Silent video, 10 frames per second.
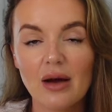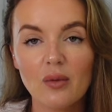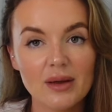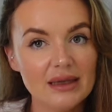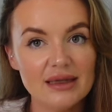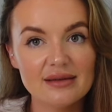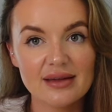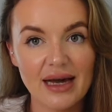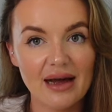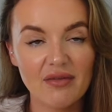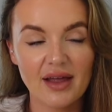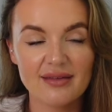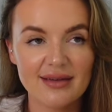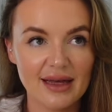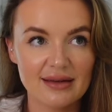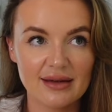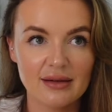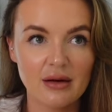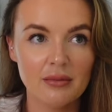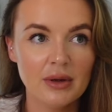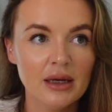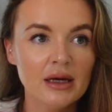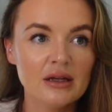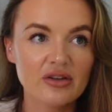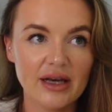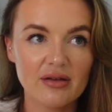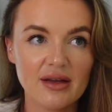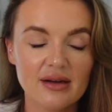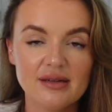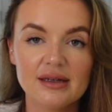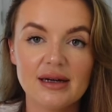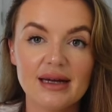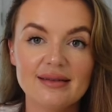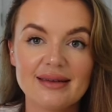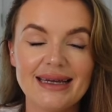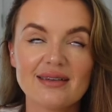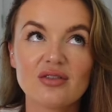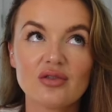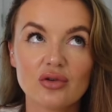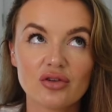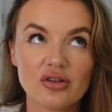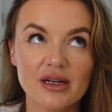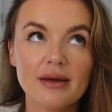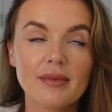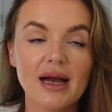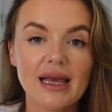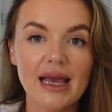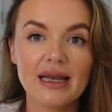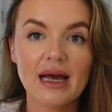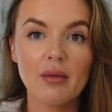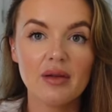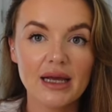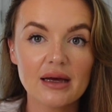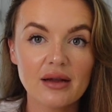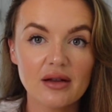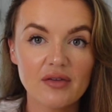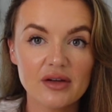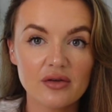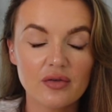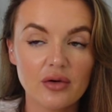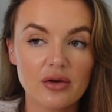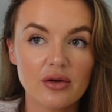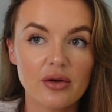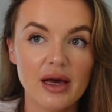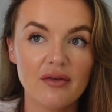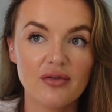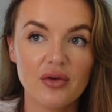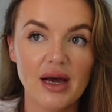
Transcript: we need to have that second income. Childcare here is extortionate. Again, I will link another video for you if you